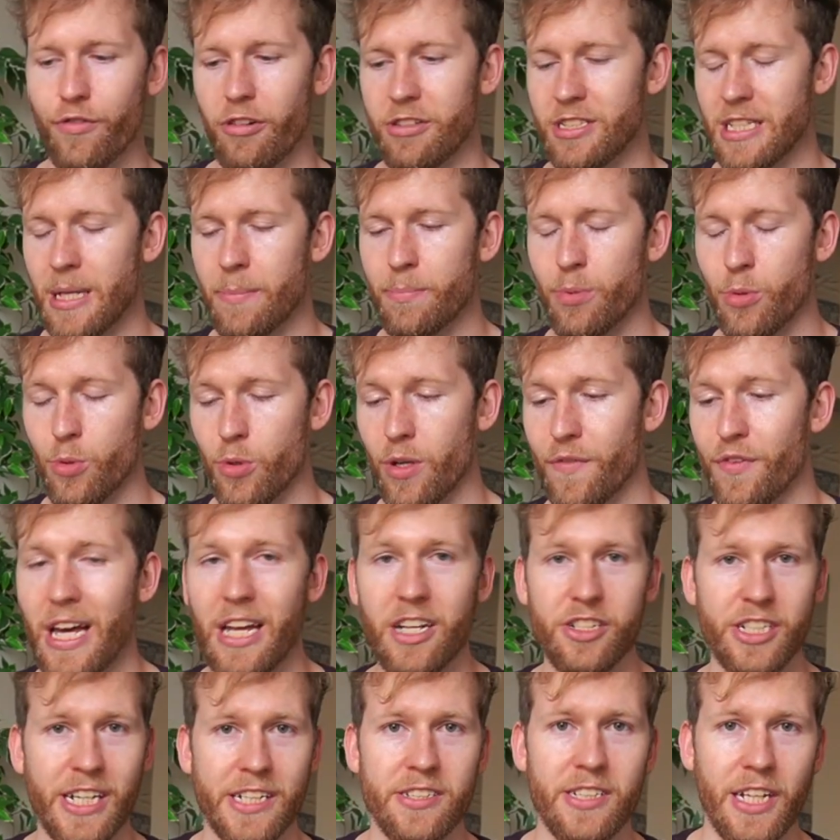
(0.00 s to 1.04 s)
for example, if you
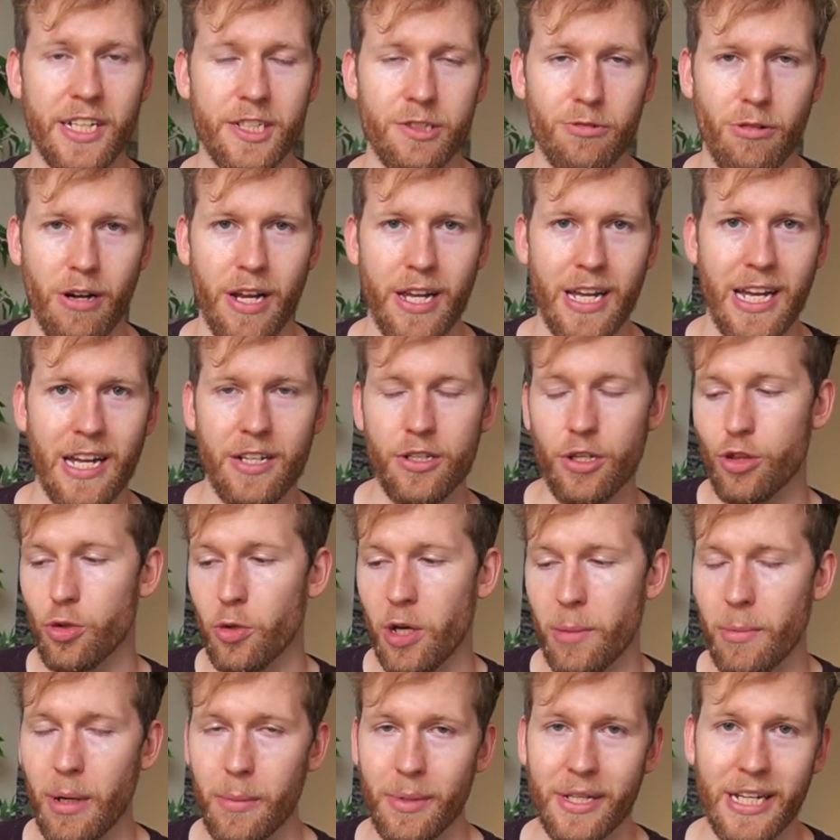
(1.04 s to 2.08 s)
had a chest x-ray and you
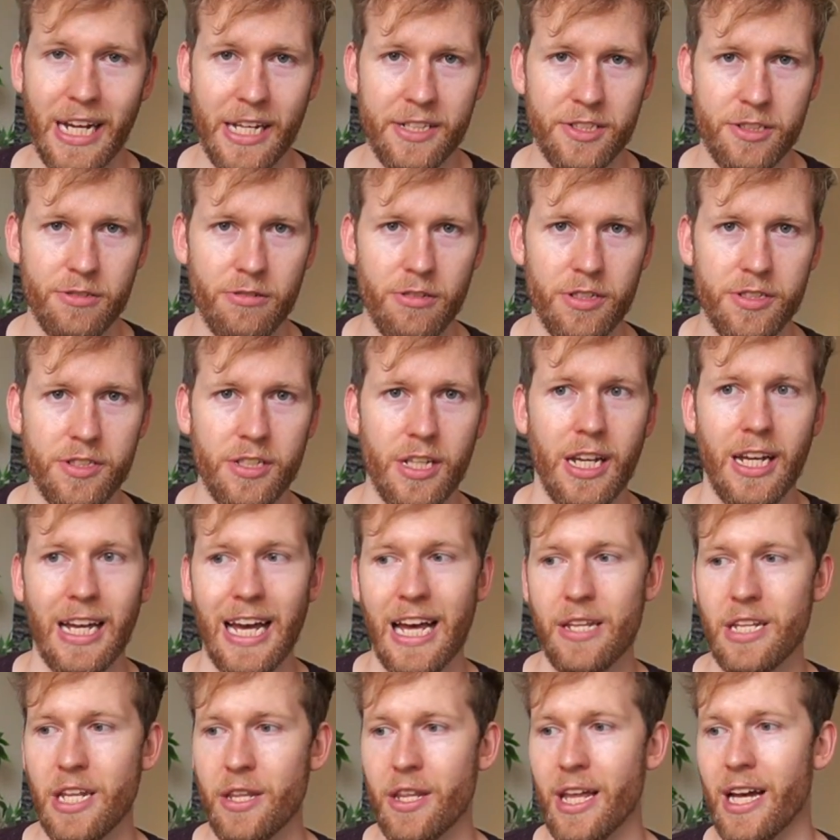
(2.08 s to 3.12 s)
thought it might be cancerous,
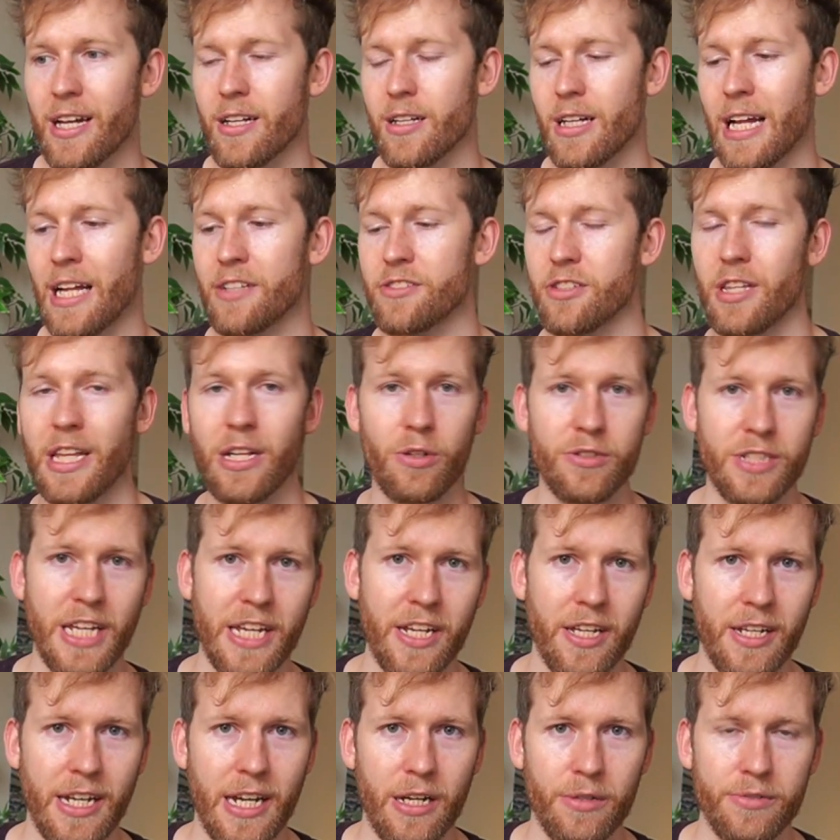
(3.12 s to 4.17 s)
and then that cancer then got
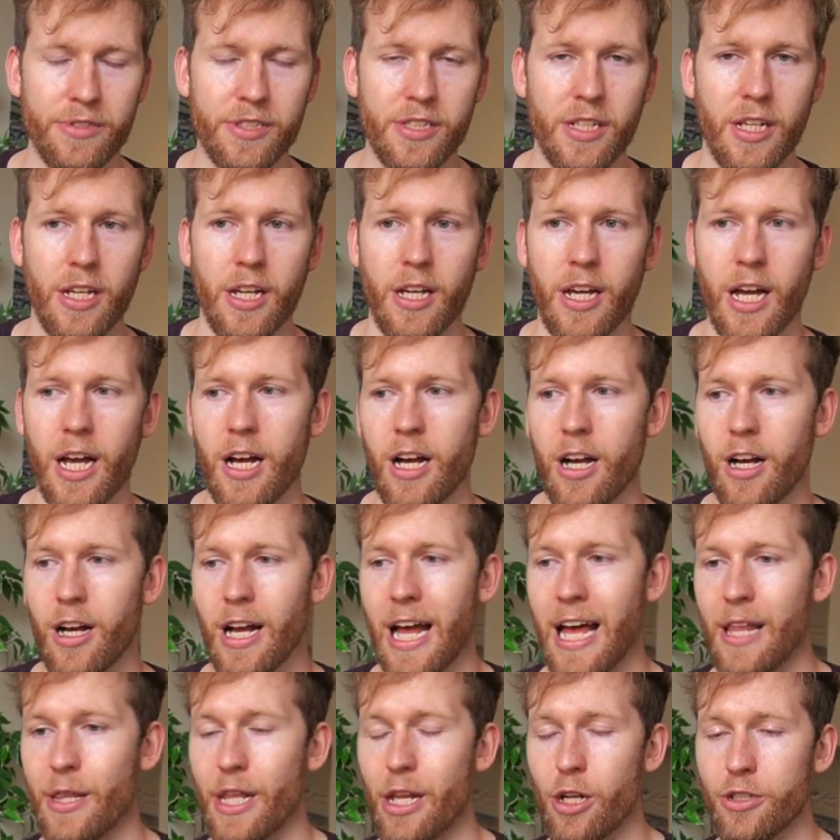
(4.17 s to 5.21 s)
taken out
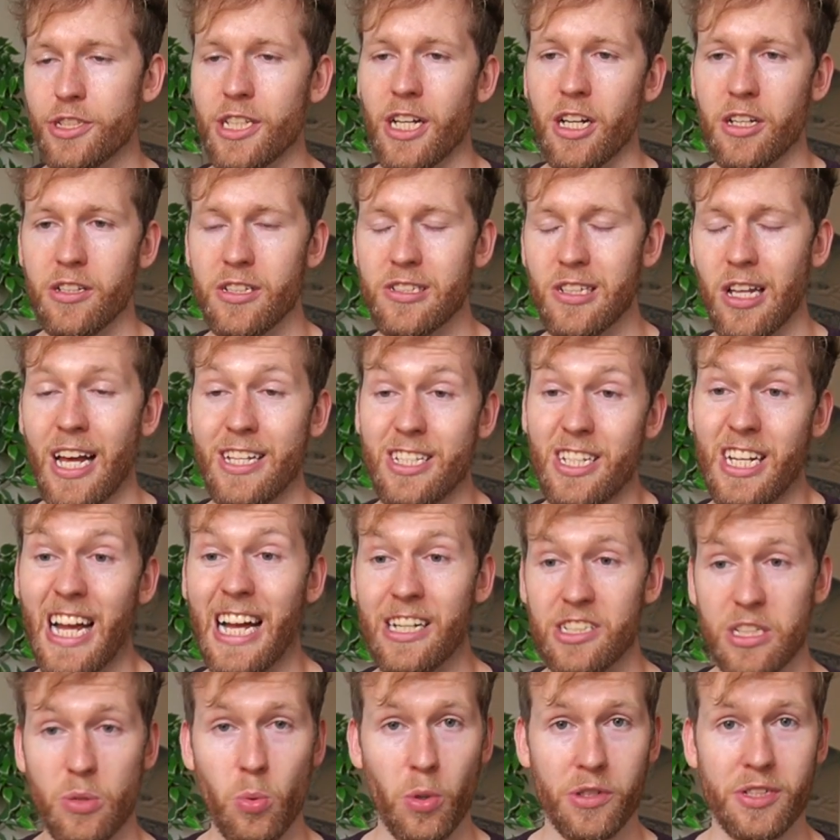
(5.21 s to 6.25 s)
and they looked at it on the slide and it
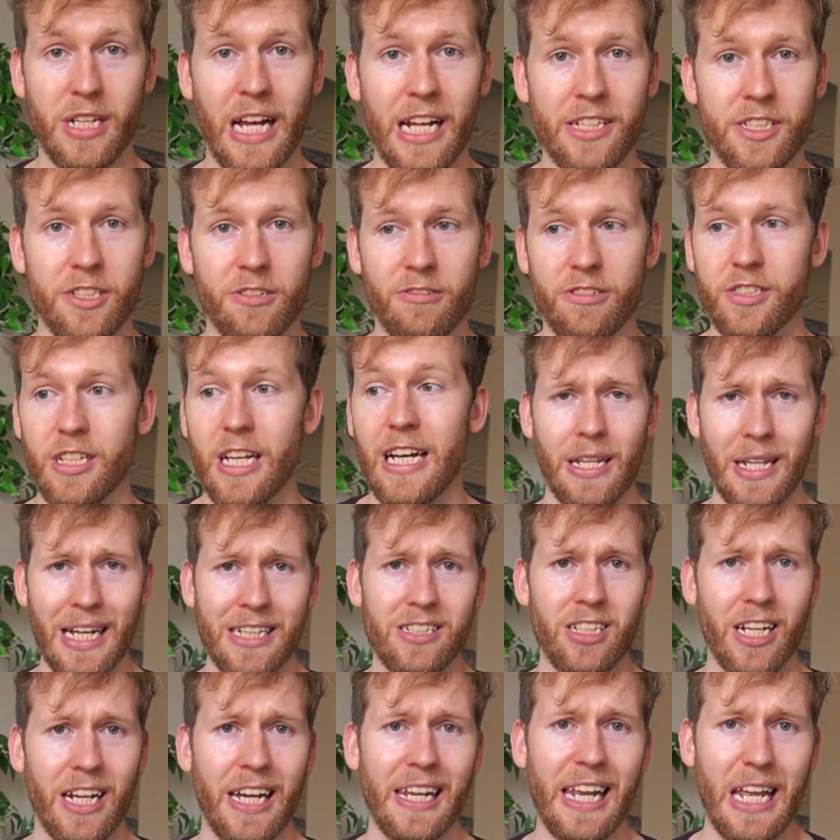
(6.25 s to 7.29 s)
actually was cancerous, then
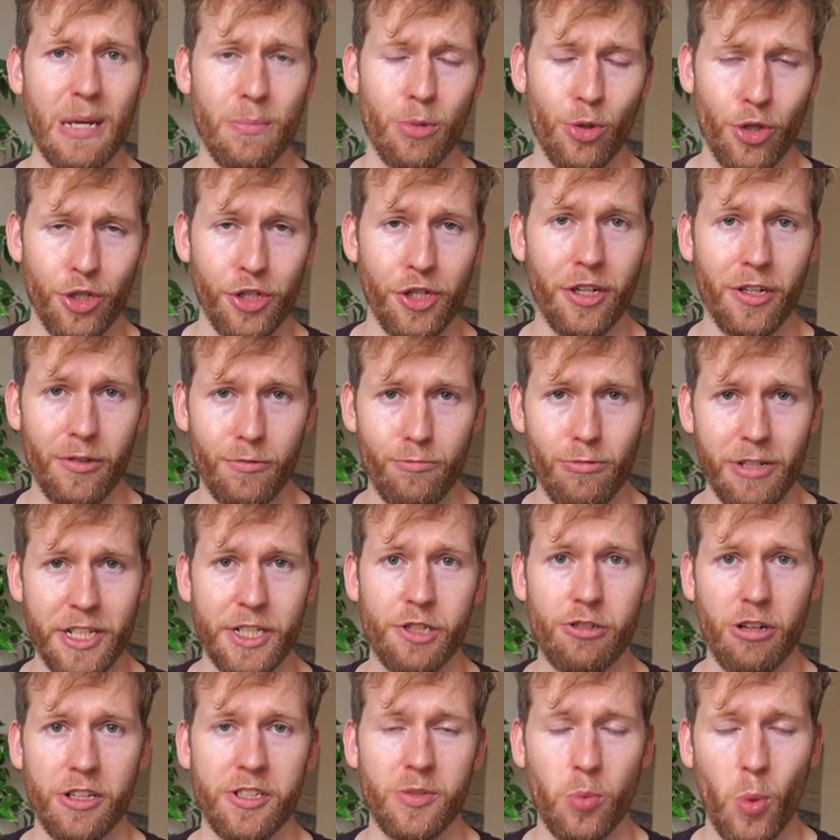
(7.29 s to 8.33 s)
that's like a label that you can really
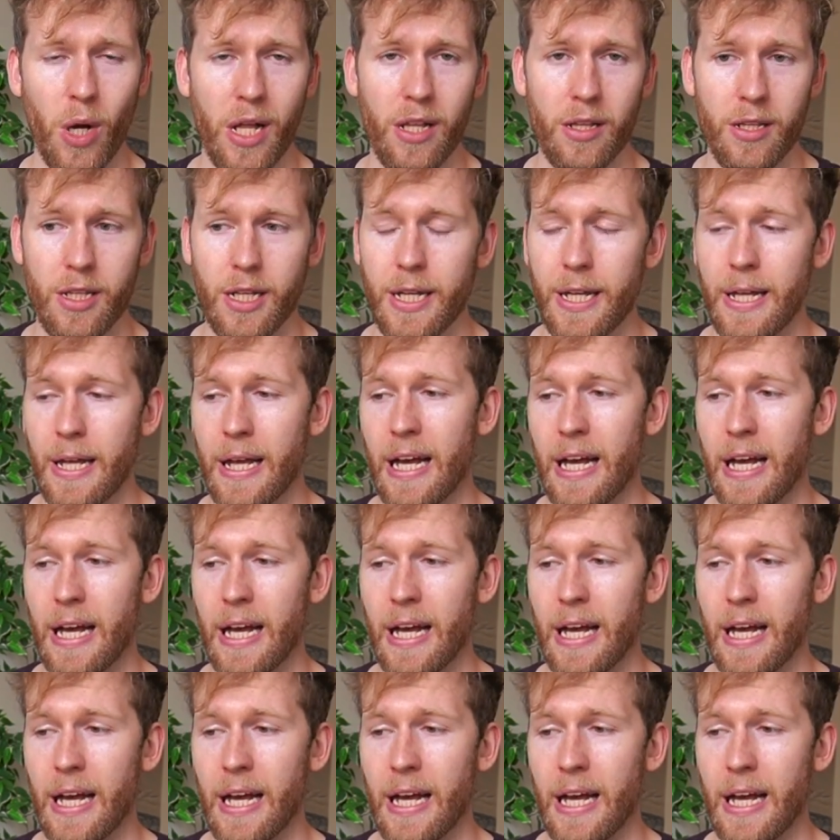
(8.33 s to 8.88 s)
trust well.